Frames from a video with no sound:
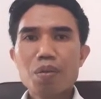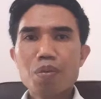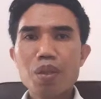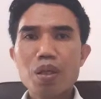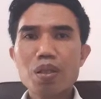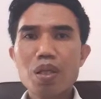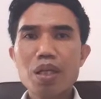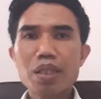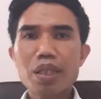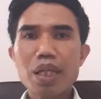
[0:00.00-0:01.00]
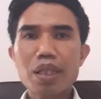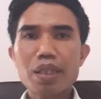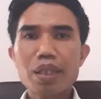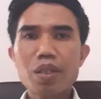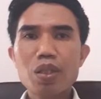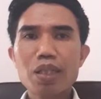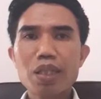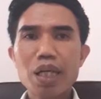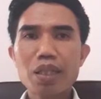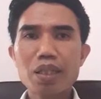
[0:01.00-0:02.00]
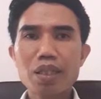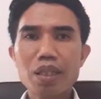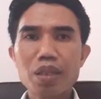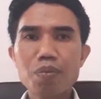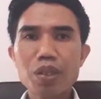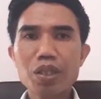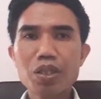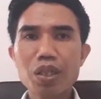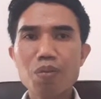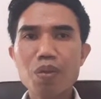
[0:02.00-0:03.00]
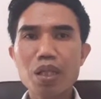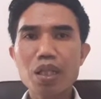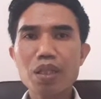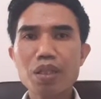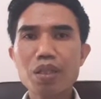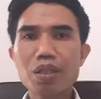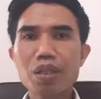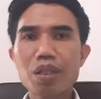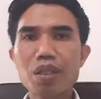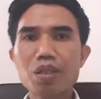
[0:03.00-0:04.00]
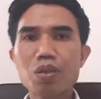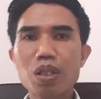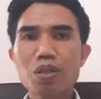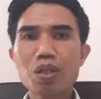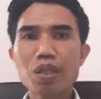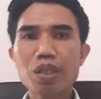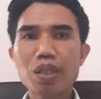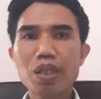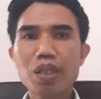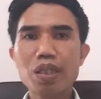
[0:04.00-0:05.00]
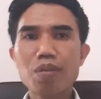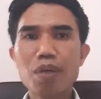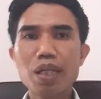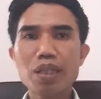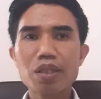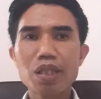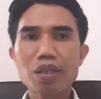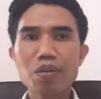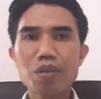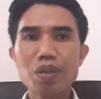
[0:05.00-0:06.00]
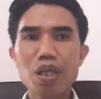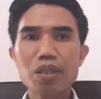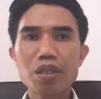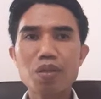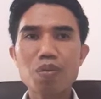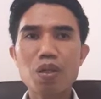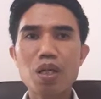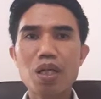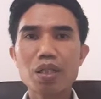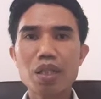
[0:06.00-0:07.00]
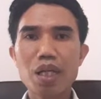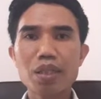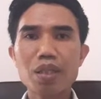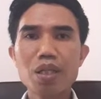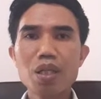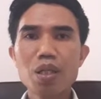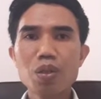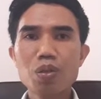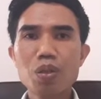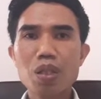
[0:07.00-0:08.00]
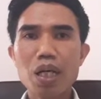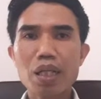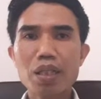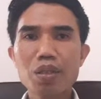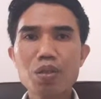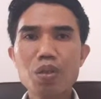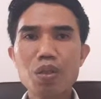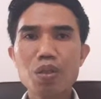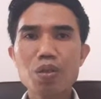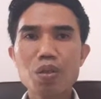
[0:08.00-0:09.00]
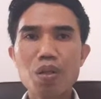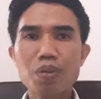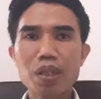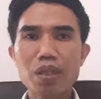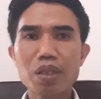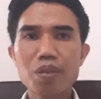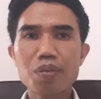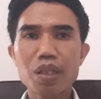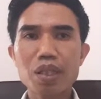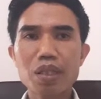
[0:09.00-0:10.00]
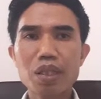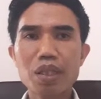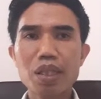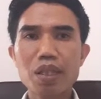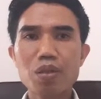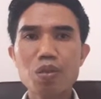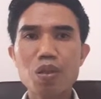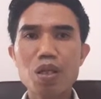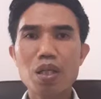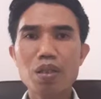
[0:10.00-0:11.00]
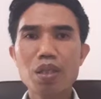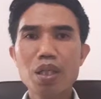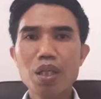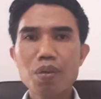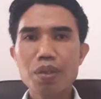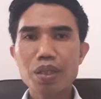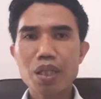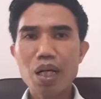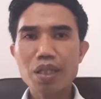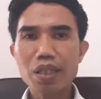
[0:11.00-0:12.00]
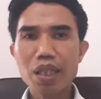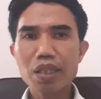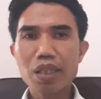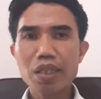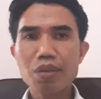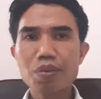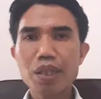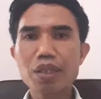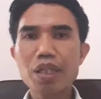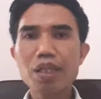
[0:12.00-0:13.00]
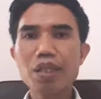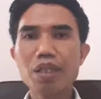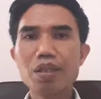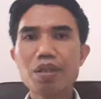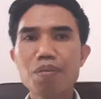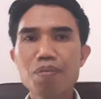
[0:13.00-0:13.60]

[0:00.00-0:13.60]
We all know that Indonesia has the potential for rich natural resources in the mining sector, such as for gas, gold, iron, coal, copper, silver, tin, and so on, which are scattered in various regions.